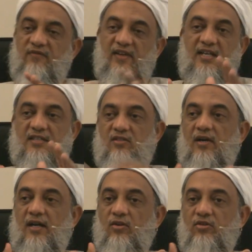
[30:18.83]
So fantastic.
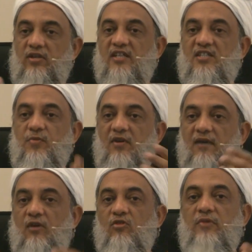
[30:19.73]
I know the recipe
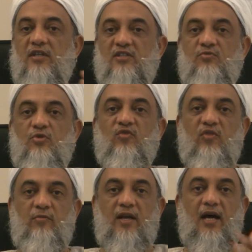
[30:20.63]
of how to make this
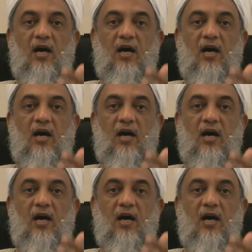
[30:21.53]
beautiful biryani.